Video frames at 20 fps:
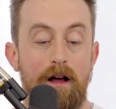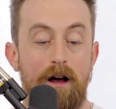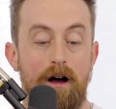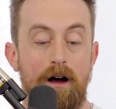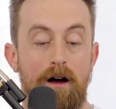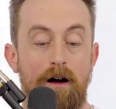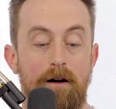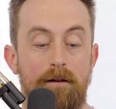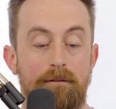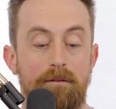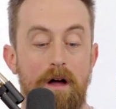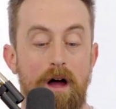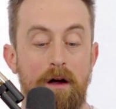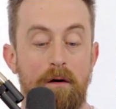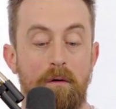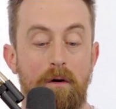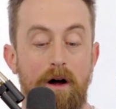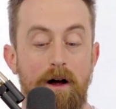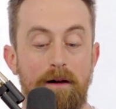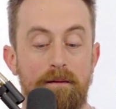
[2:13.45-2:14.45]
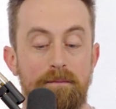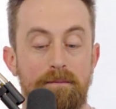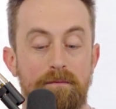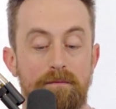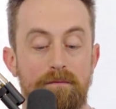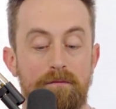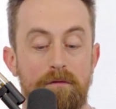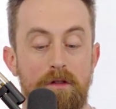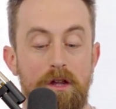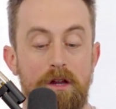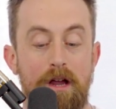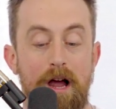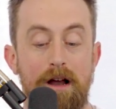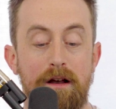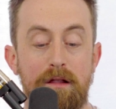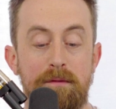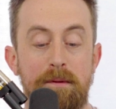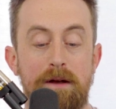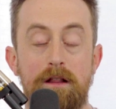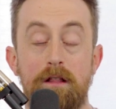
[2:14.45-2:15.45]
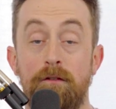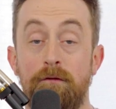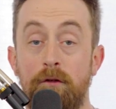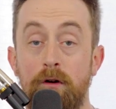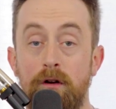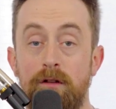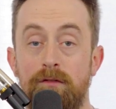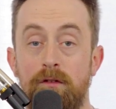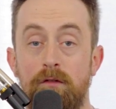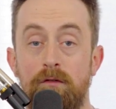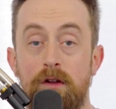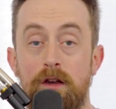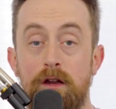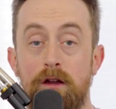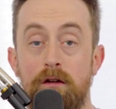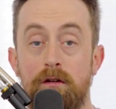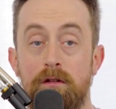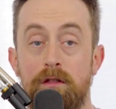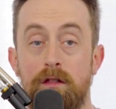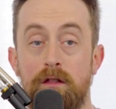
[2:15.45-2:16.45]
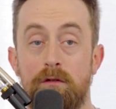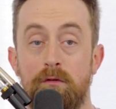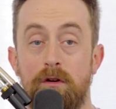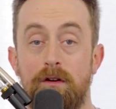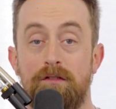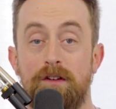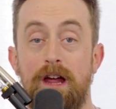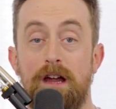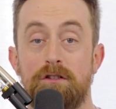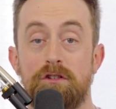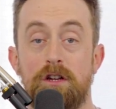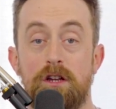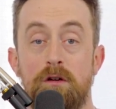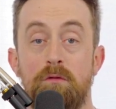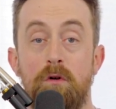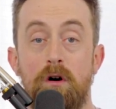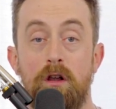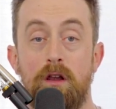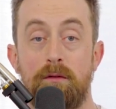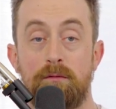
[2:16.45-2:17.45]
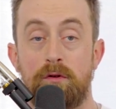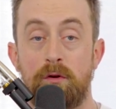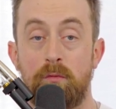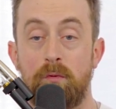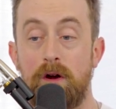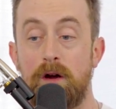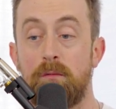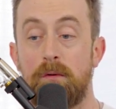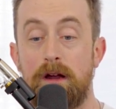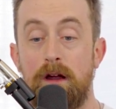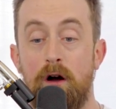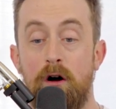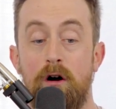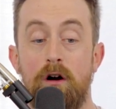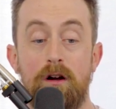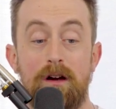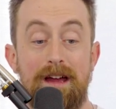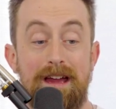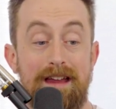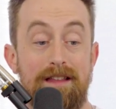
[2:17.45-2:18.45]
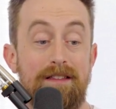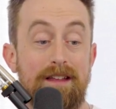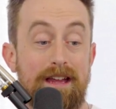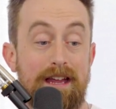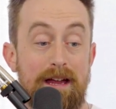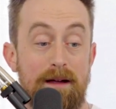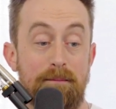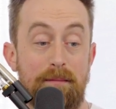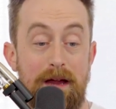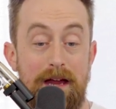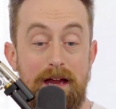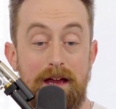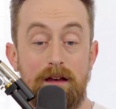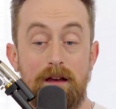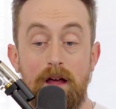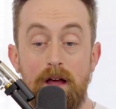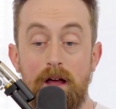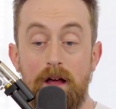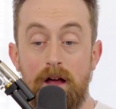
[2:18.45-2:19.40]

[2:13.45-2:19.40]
I'm kind of spending the first few videos sort of catching you all up to where we are in the campaign.